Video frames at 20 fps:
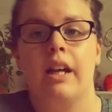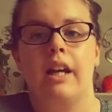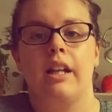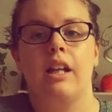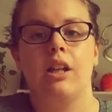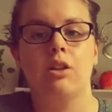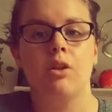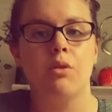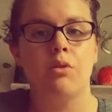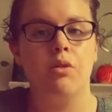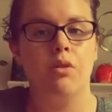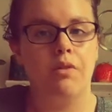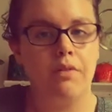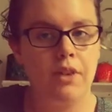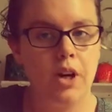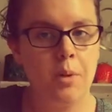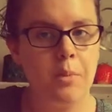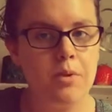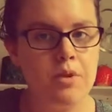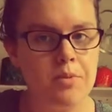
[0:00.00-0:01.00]
at a local
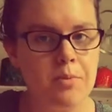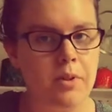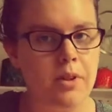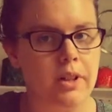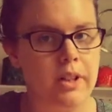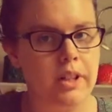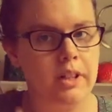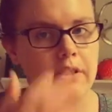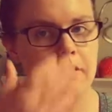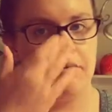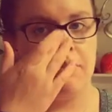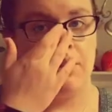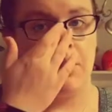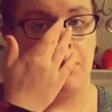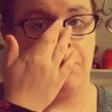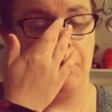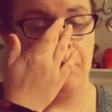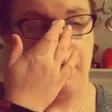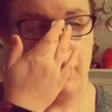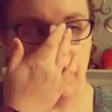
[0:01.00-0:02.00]
farmer's market near
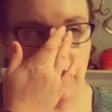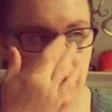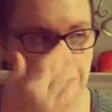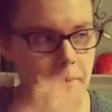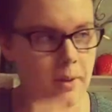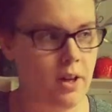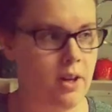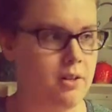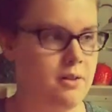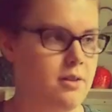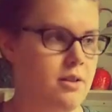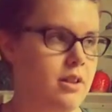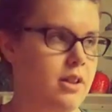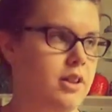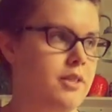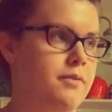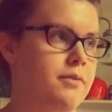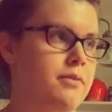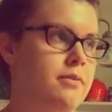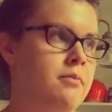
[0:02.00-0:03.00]
where my grandparents
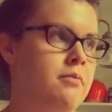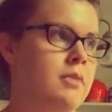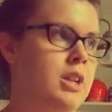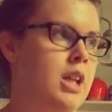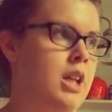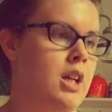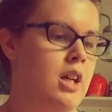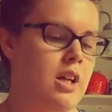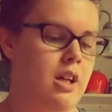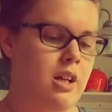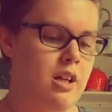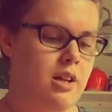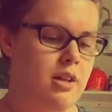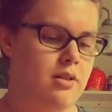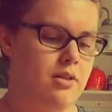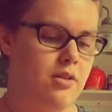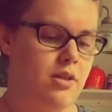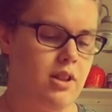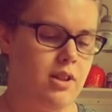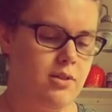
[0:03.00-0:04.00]
live.
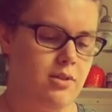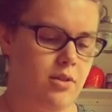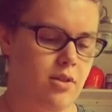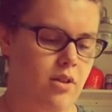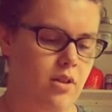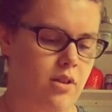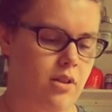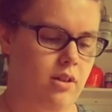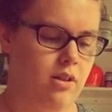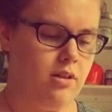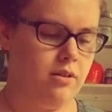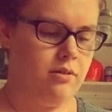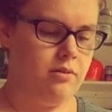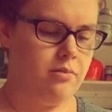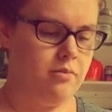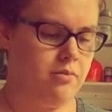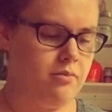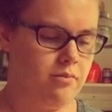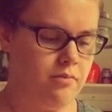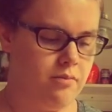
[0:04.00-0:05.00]
So these are all
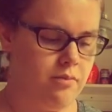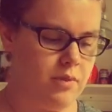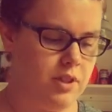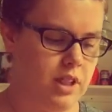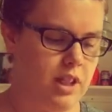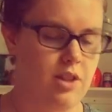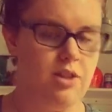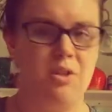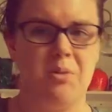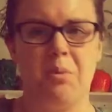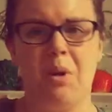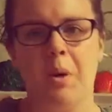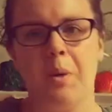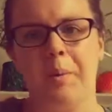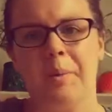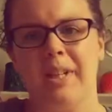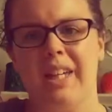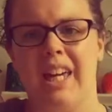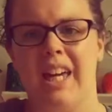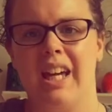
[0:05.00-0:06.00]
teas you
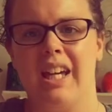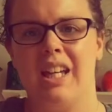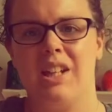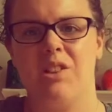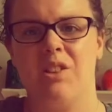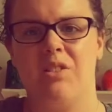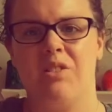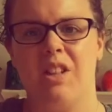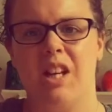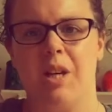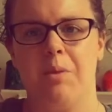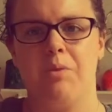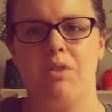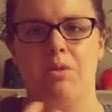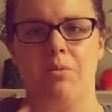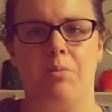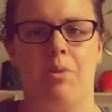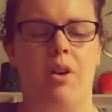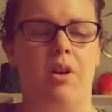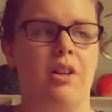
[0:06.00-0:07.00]
probably can't get online, but
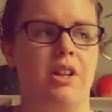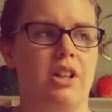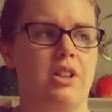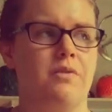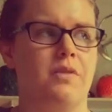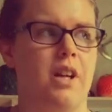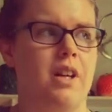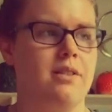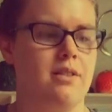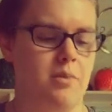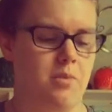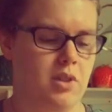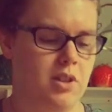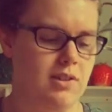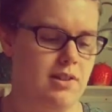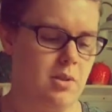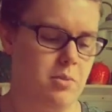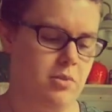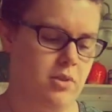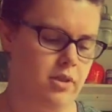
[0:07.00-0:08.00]
you probably could find something
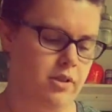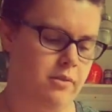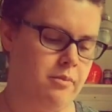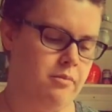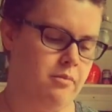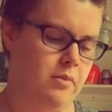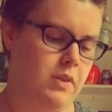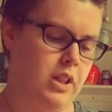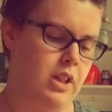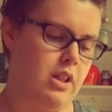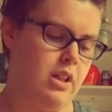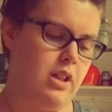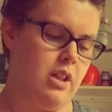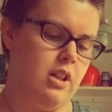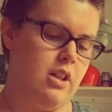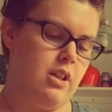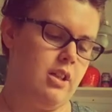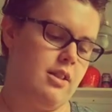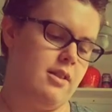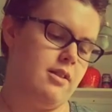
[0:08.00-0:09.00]
similar.
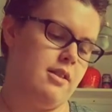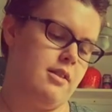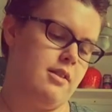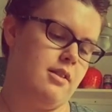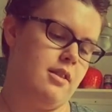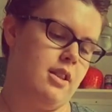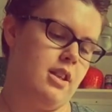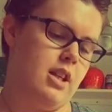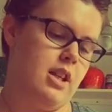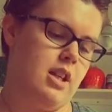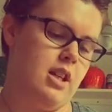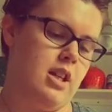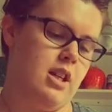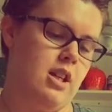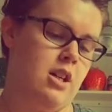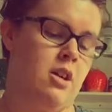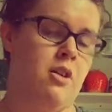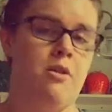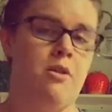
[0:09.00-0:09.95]
This is the